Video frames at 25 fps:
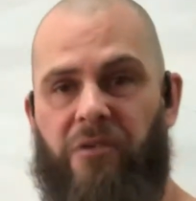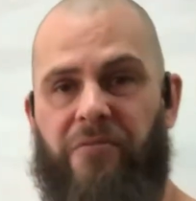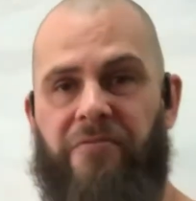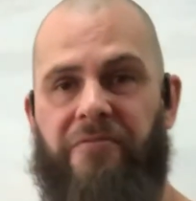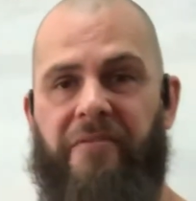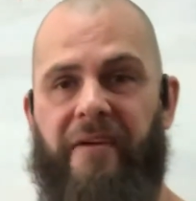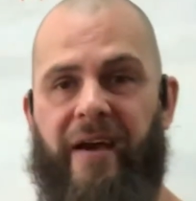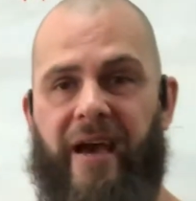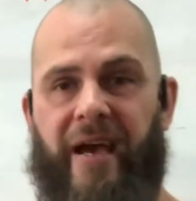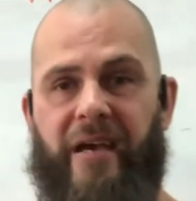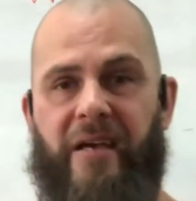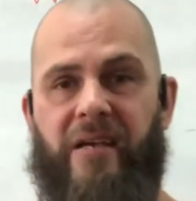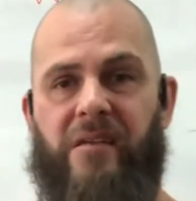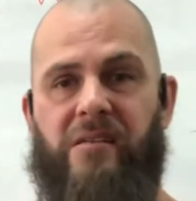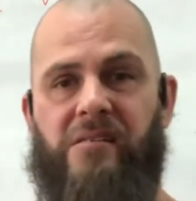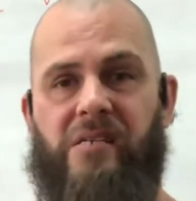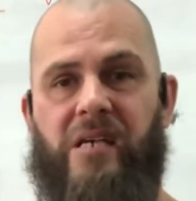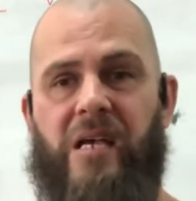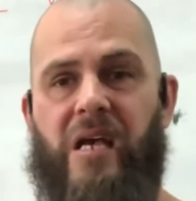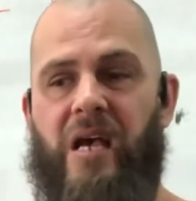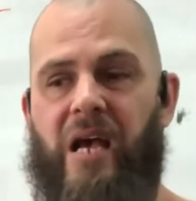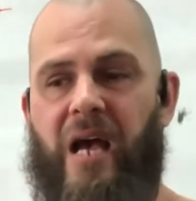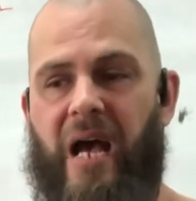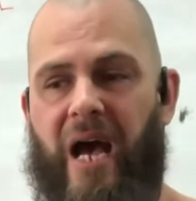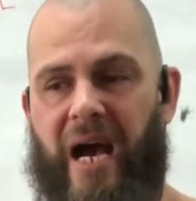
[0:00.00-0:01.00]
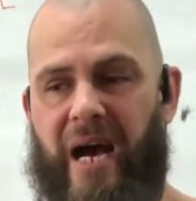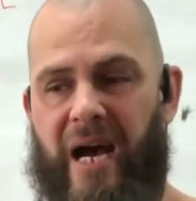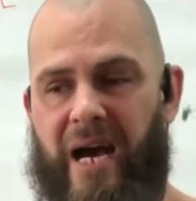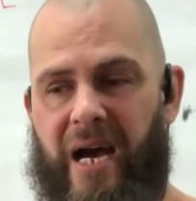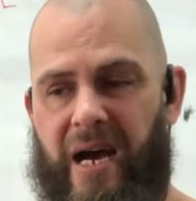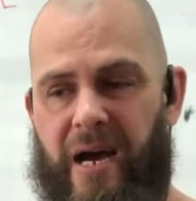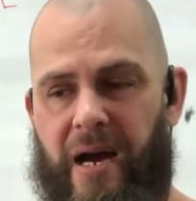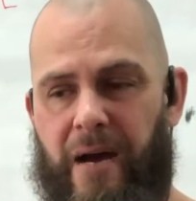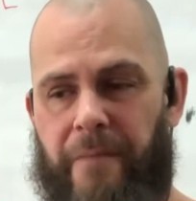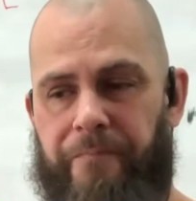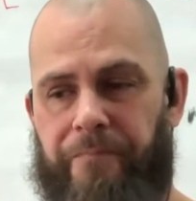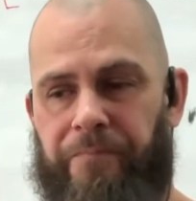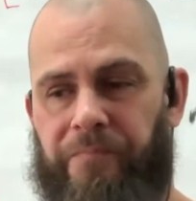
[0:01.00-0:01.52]
phase,
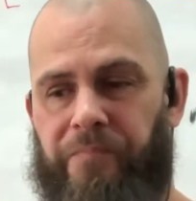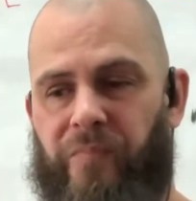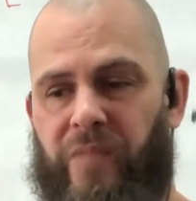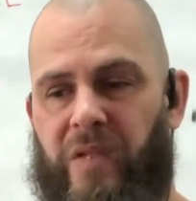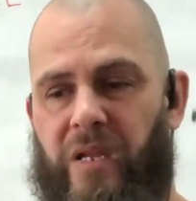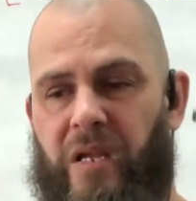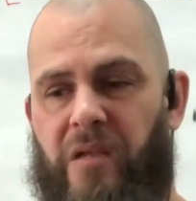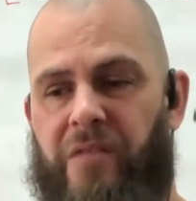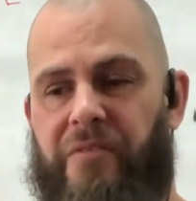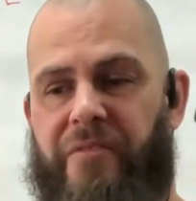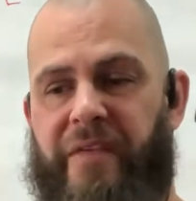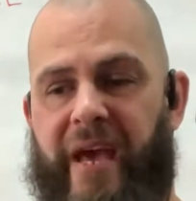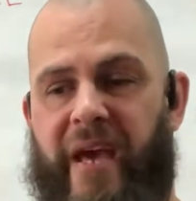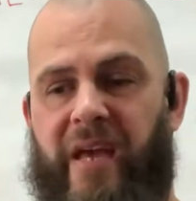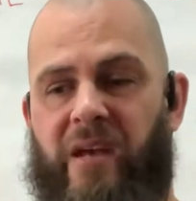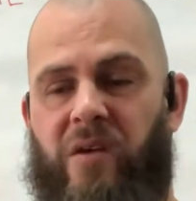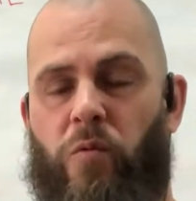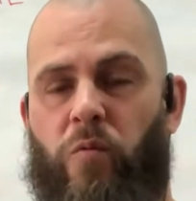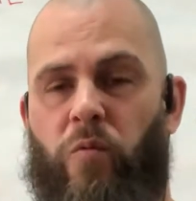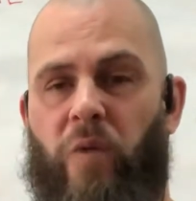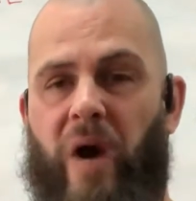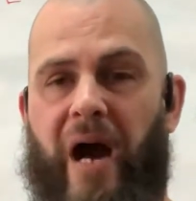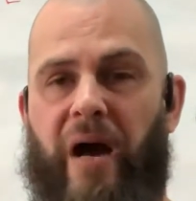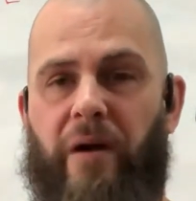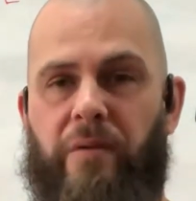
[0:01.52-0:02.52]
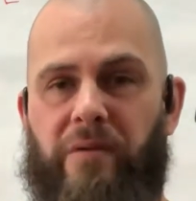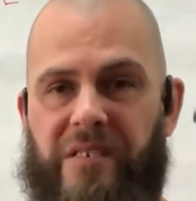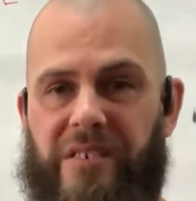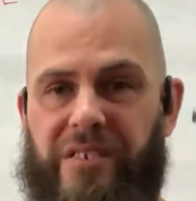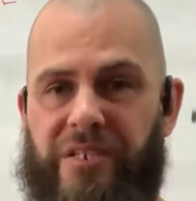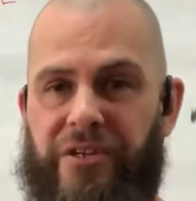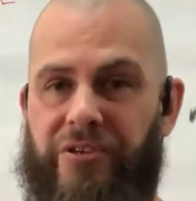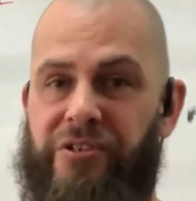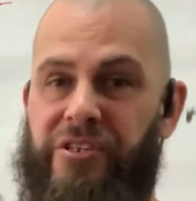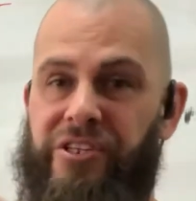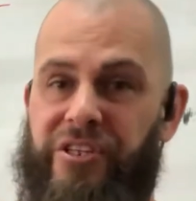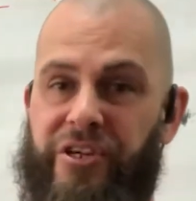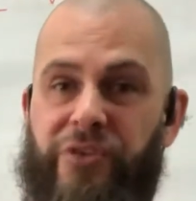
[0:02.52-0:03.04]
then I would
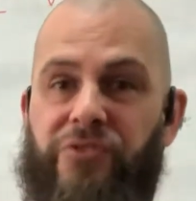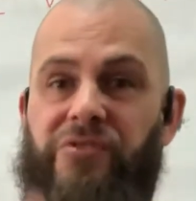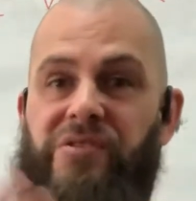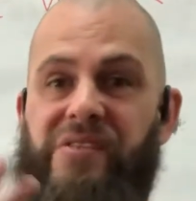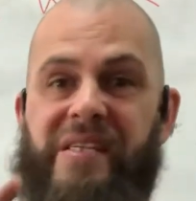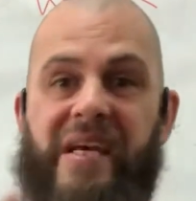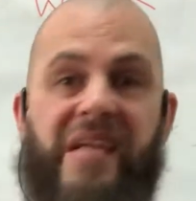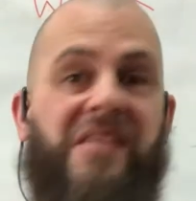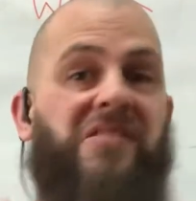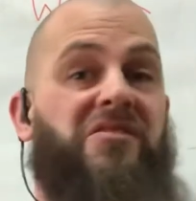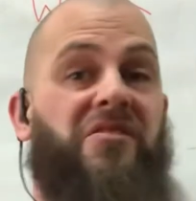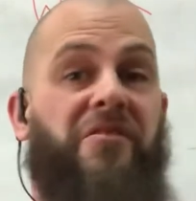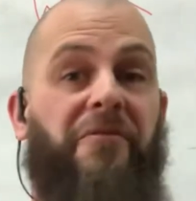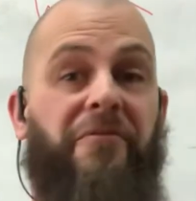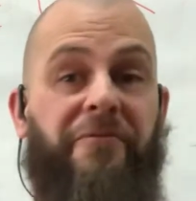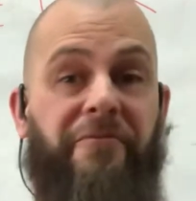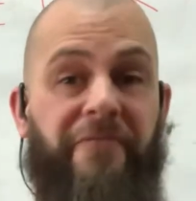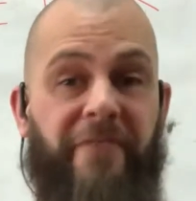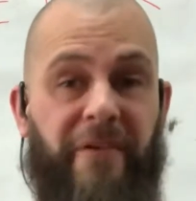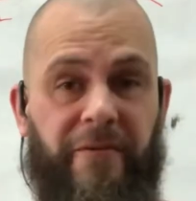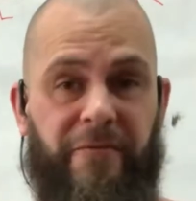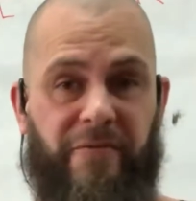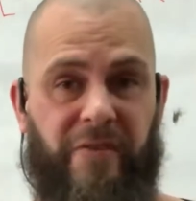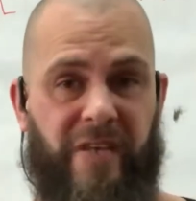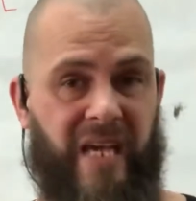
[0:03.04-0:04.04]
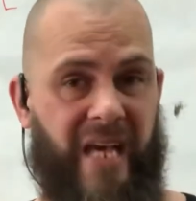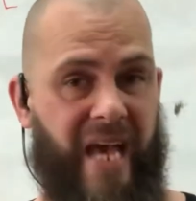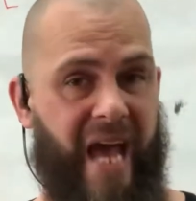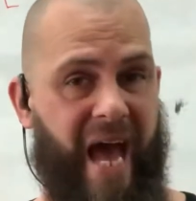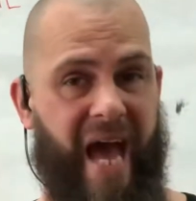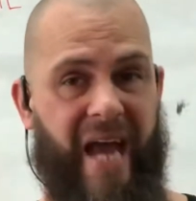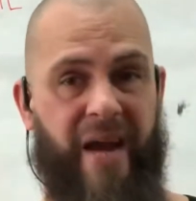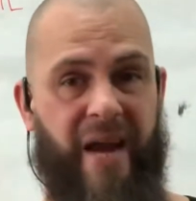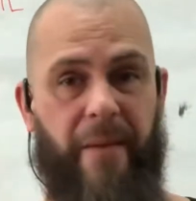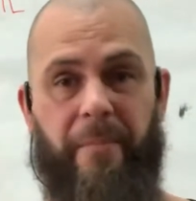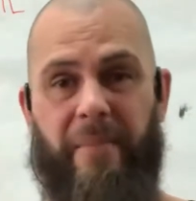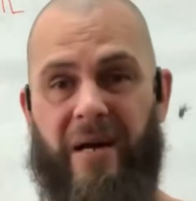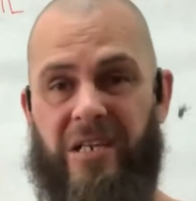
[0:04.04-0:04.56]
do 2 sets of 50
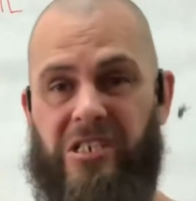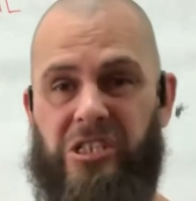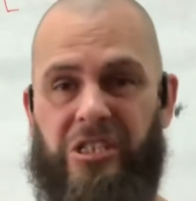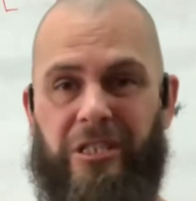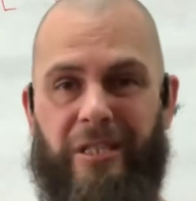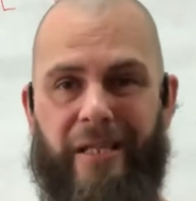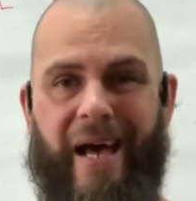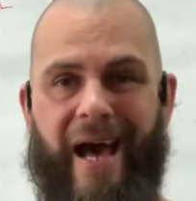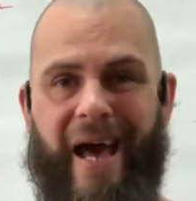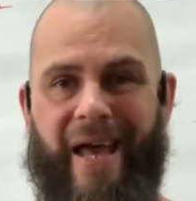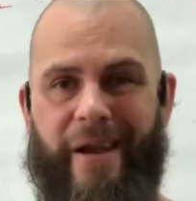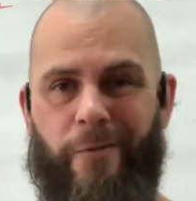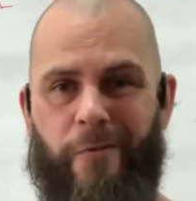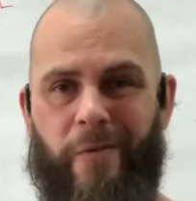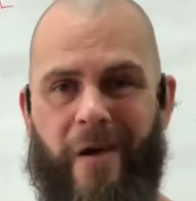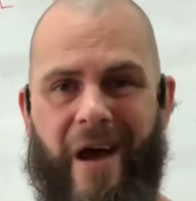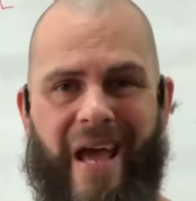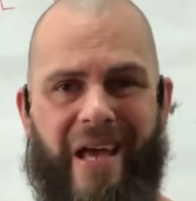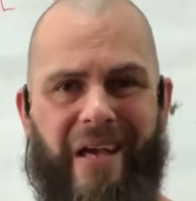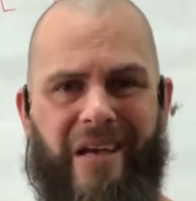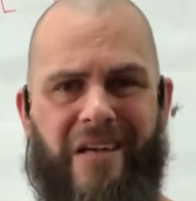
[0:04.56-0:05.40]
at a much lighter weight,